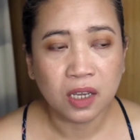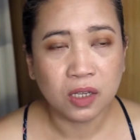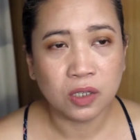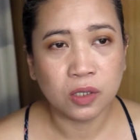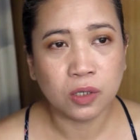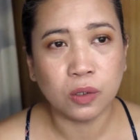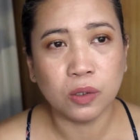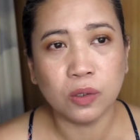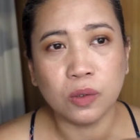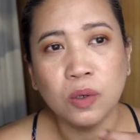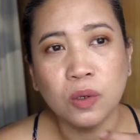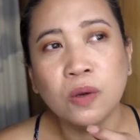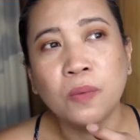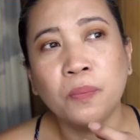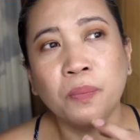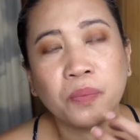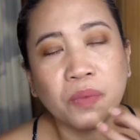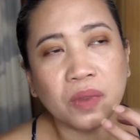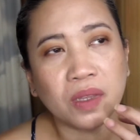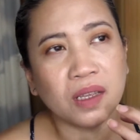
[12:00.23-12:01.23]
So
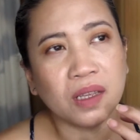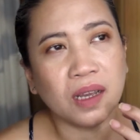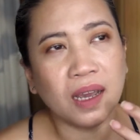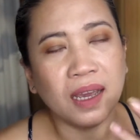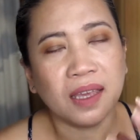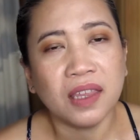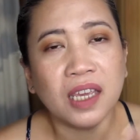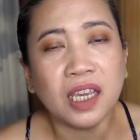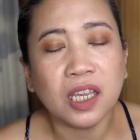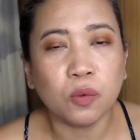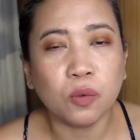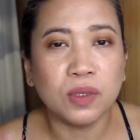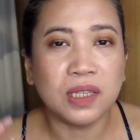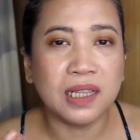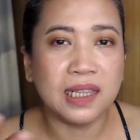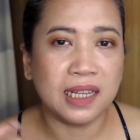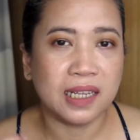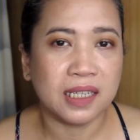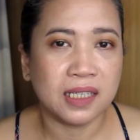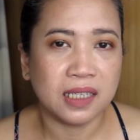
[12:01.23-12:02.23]
I think it would
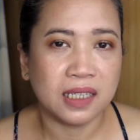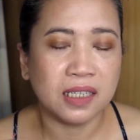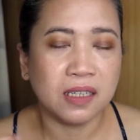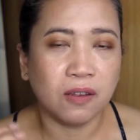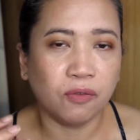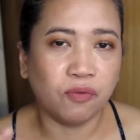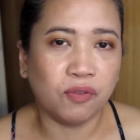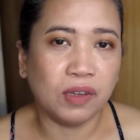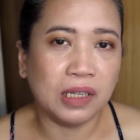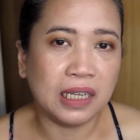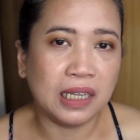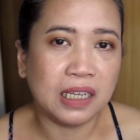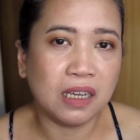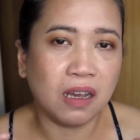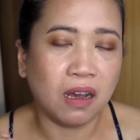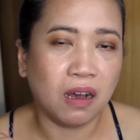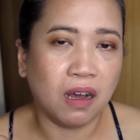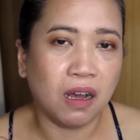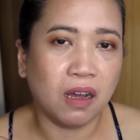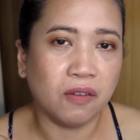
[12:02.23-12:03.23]
lessen the feeling
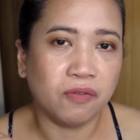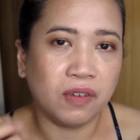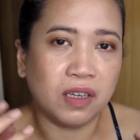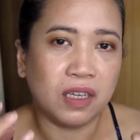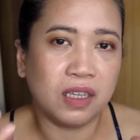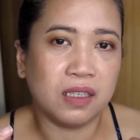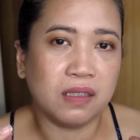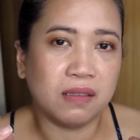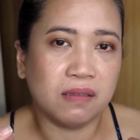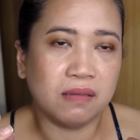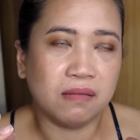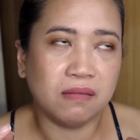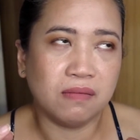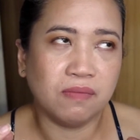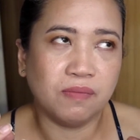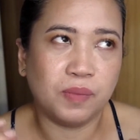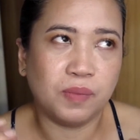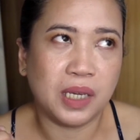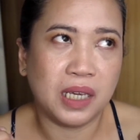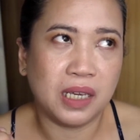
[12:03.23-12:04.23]
of it
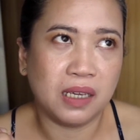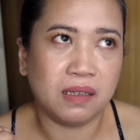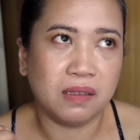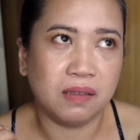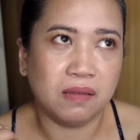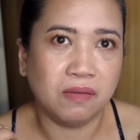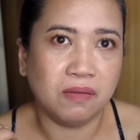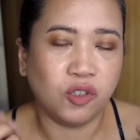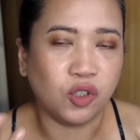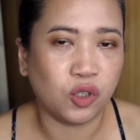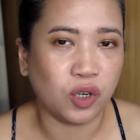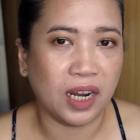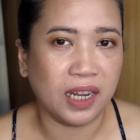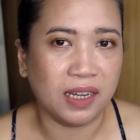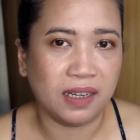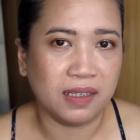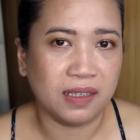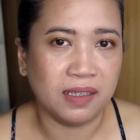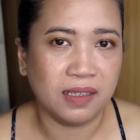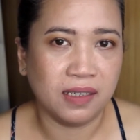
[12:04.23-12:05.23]
being
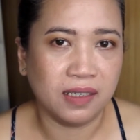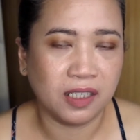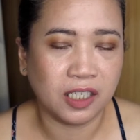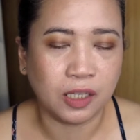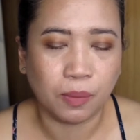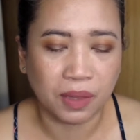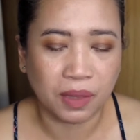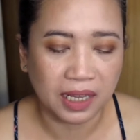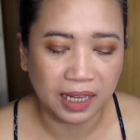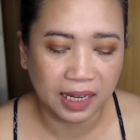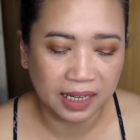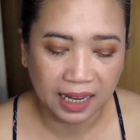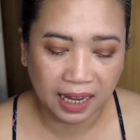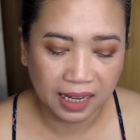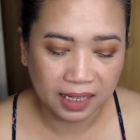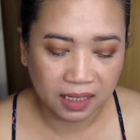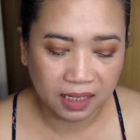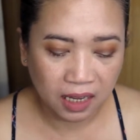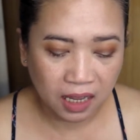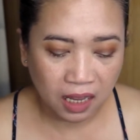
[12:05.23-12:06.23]
dry, something like
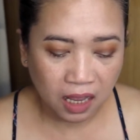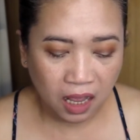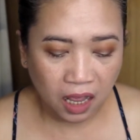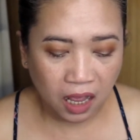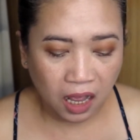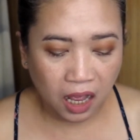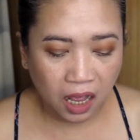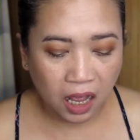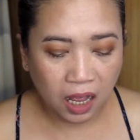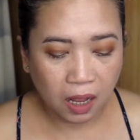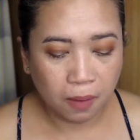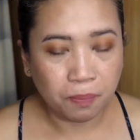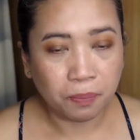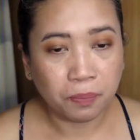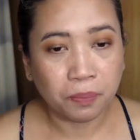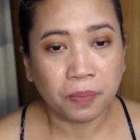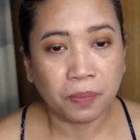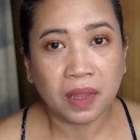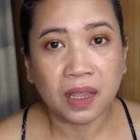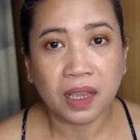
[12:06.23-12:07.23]
that.
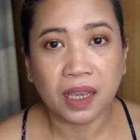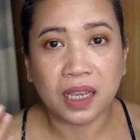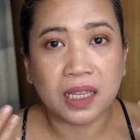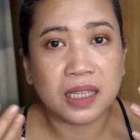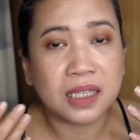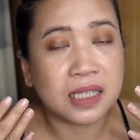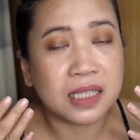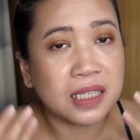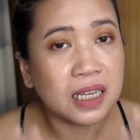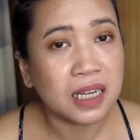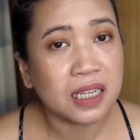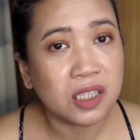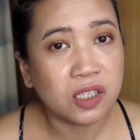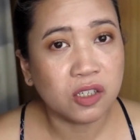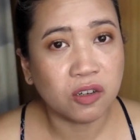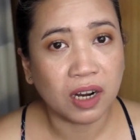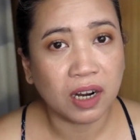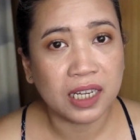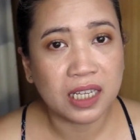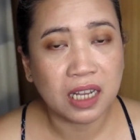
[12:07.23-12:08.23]
It does
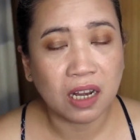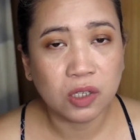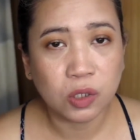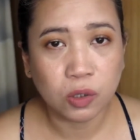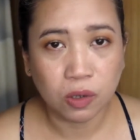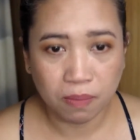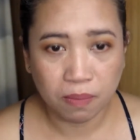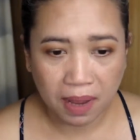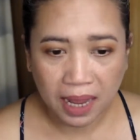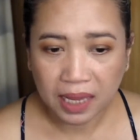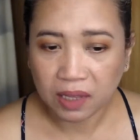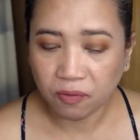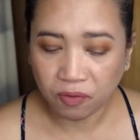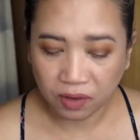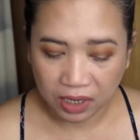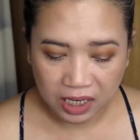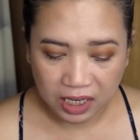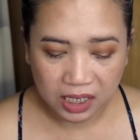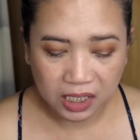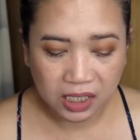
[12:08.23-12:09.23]
dry down to a matte
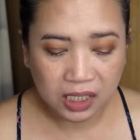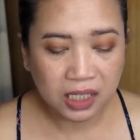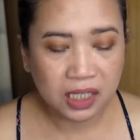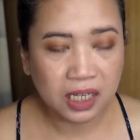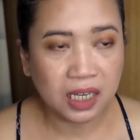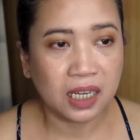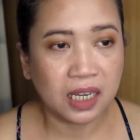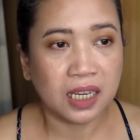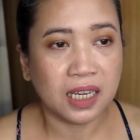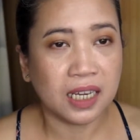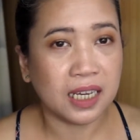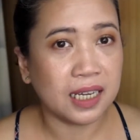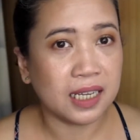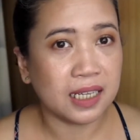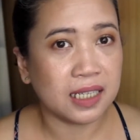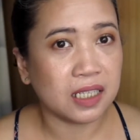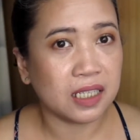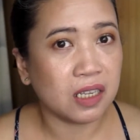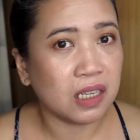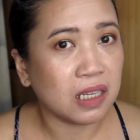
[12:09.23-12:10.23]
finish. It